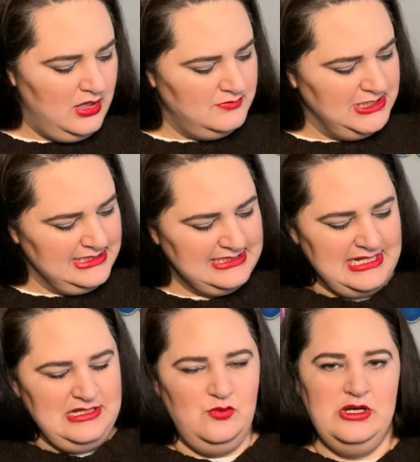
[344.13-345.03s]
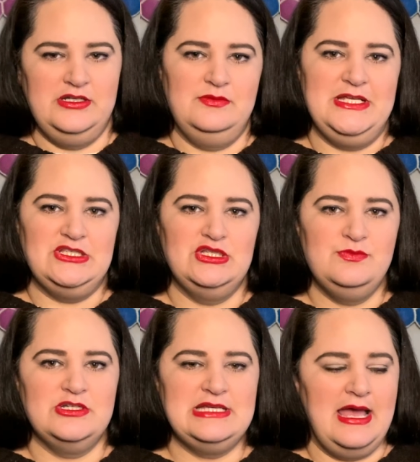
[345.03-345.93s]
Just because I didn't want it to be
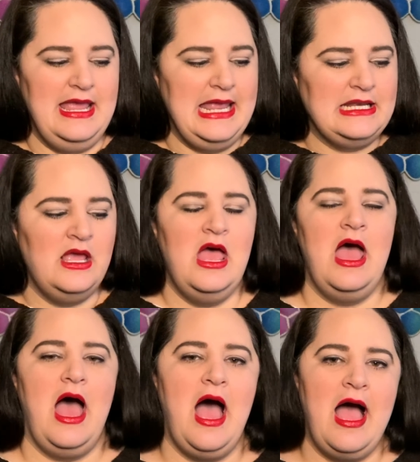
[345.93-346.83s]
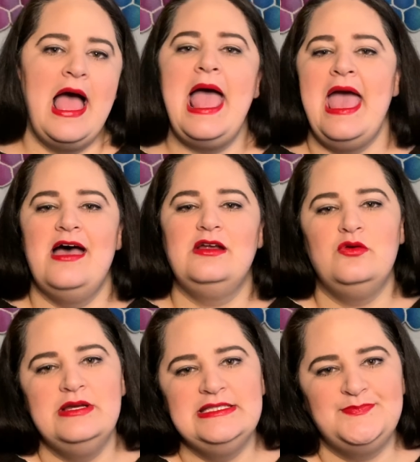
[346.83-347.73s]
super tight. I had
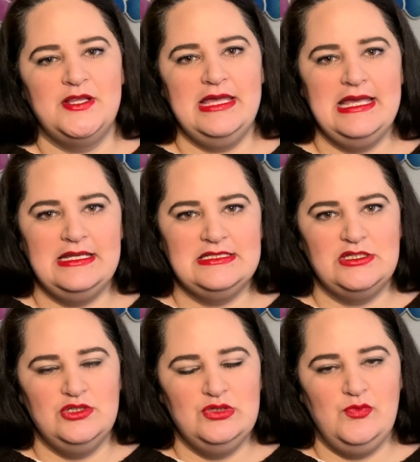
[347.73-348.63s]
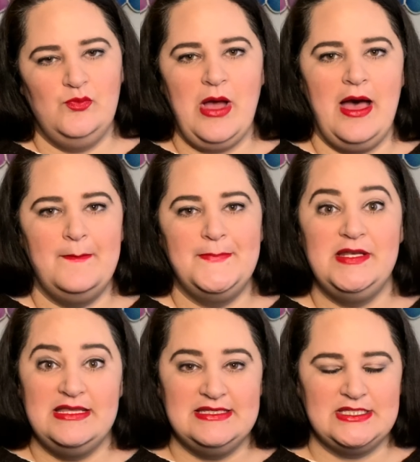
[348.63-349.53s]
always planned to
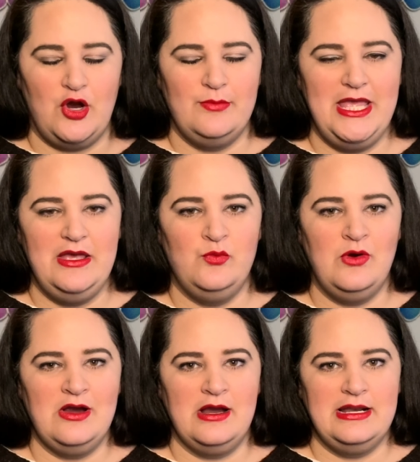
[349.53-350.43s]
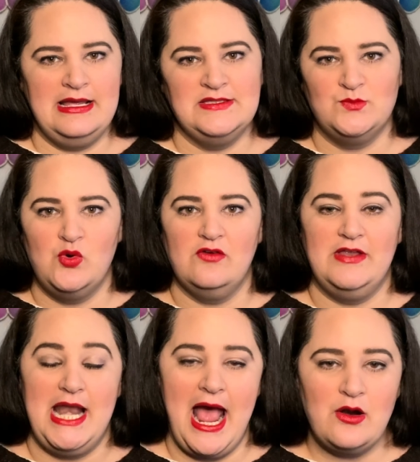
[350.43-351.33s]
knit this garment and wear it as more of
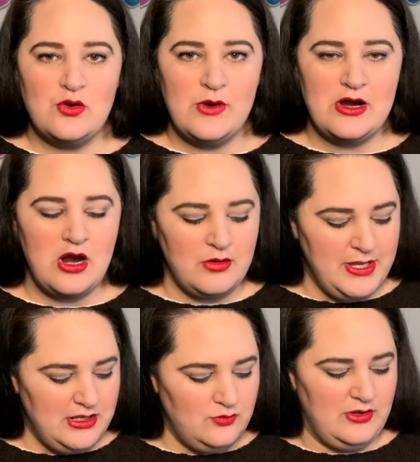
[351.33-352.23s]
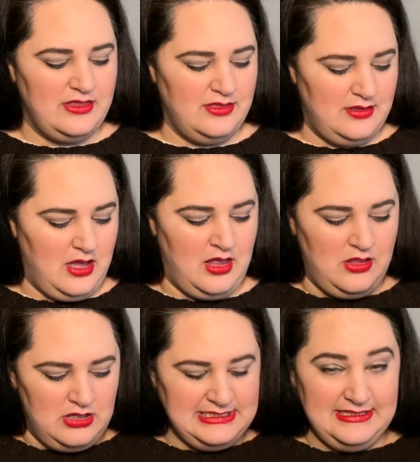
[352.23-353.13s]
an outerwear garment with a
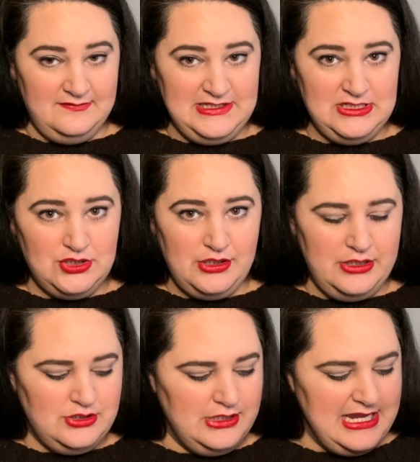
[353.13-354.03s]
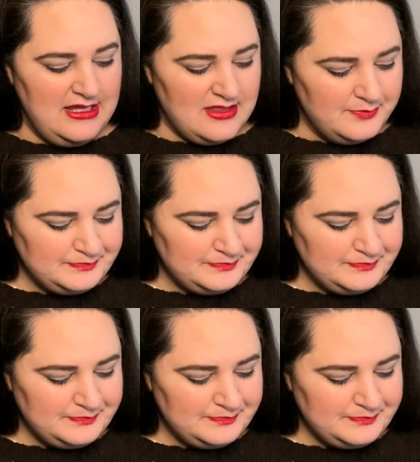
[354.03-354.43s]
long sleeve t-shirt underneath.